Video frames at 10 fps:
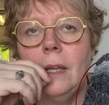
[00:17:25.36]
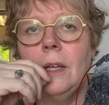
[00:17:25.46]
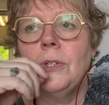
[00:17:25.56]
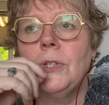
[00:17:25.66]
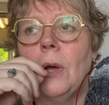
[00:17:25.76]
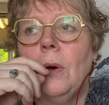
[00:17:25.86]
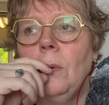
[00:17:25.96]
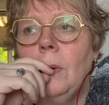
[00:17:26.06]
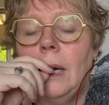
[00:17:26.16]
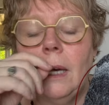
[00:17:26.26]

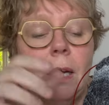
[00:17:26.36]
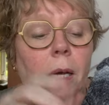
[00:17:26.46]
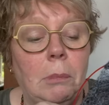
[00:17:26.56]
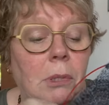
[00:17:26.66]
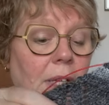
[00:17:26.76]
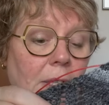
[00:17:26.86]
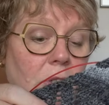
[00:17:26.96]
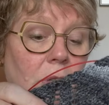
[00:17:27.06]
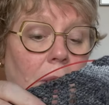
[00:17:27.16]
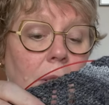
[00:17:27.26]
So, but that's
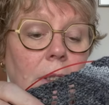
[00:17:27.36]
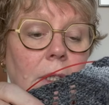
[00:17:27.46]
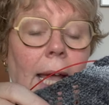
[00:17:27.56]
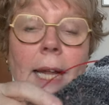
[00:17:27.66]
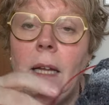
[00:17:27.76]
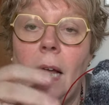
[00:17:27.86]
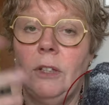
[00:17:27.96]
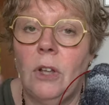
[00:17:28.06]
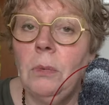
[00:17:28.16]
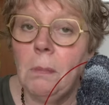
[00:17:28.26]
done, and I
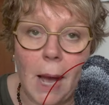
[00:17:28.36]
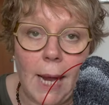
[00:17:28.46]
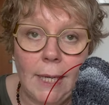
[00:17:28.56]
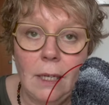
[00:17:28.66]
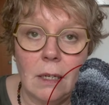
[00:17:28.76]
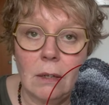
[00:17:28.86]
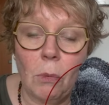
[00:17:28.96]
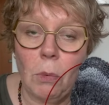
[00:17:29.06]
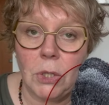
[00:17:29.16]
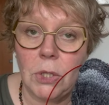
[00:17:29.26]
don't mind
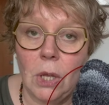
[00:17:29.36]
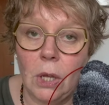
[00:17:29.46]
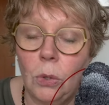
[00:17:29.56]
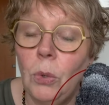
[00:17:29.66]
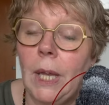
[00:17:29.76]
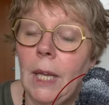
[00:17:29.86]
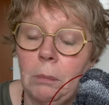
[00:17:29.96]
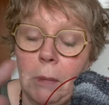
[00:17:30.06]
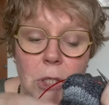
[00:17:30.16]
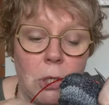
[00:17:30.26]
looking
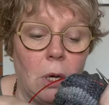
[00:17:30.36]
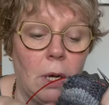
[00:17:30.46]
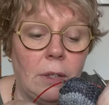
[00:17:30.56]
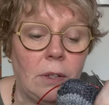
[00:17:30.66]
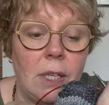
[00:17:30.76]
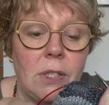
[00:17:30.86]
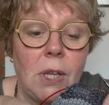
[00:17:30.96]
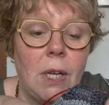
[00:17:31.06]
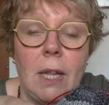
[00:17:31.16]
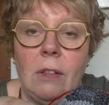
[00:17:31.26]
at my chart. It's
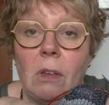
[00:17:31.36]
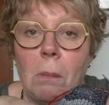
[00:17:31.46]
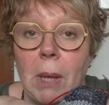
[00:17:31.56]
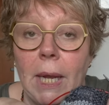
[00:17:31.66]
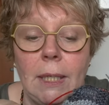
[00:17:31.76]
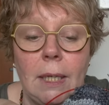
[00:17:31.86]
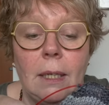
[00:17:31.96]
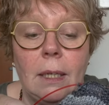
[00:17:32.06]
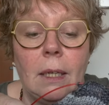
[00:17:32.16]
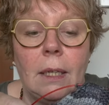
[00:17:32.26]
in Knit
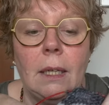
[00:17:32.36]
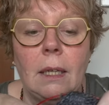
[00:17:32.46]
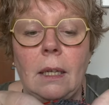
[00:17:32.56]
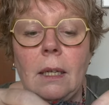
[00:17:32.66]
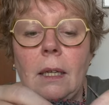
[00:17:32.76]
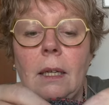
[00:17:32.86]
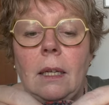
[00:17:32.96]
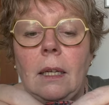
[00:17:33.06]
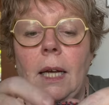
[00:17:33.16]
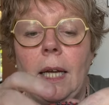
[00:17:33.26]
Companion, and
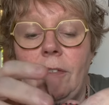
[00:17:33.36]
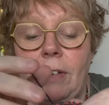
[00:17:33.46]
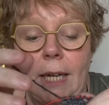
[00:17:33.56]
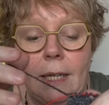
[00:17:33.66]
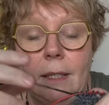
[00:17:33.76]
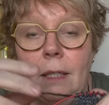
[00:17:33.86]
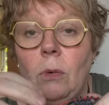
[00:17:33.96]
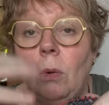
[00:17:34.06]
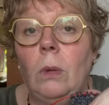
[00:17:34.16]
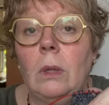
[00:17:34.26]
I've added in
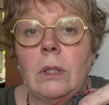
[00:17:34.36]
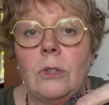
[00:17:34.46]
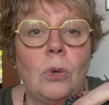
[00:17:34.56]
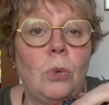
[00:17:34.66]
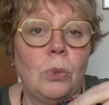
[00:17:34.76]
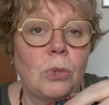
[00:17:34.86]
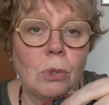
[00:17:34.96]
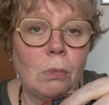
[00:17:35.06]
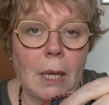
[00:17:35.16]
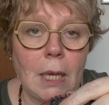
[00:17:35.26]
all the tools
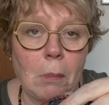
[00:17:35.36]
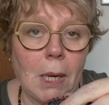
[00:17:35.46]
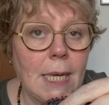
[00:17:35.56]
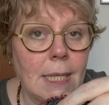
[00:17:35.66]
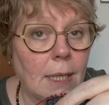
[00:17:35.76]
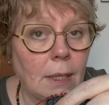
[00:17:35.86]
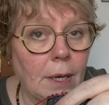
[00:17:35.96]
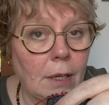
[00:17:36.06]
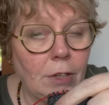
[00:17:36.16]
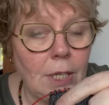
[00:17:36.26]
to make my knitting
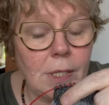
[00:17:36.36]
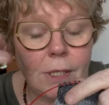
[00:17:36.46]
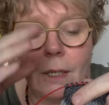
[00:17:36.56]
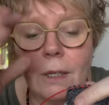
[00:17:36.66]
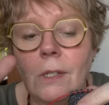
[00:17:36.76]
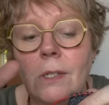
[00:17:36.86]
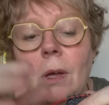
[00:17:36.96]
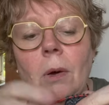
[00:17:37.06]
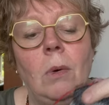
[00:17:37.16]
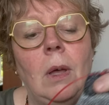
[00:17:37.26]
life easier.
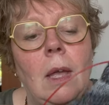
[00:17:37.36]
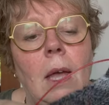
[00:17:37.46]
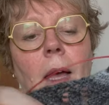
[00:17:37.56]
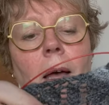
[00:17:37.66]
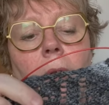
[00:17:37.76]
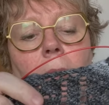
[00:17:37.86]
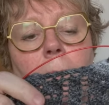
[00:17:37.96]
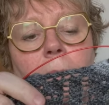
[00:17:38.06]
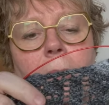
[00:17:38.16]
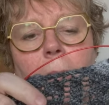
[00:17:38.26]
So,
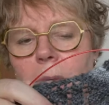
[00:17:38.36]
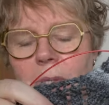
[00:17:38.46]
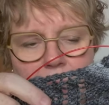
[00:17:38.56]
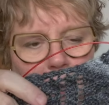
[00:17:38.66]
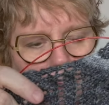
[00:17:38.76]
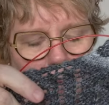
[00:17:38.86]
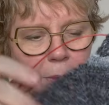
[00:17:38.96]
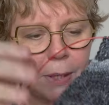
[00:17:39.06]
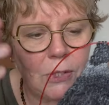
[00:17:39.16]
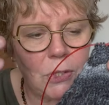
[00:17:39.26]
but somehow
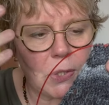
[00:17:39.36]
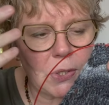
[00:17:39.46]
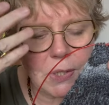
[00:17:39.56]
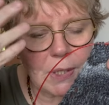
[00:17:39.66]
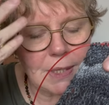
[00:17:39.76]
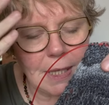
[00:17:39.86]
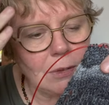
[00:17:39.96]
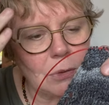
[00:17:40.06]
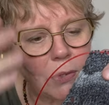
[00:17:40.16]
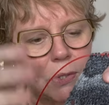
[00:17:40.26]
it just did
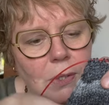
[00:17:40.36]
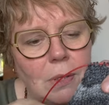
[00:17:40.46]
not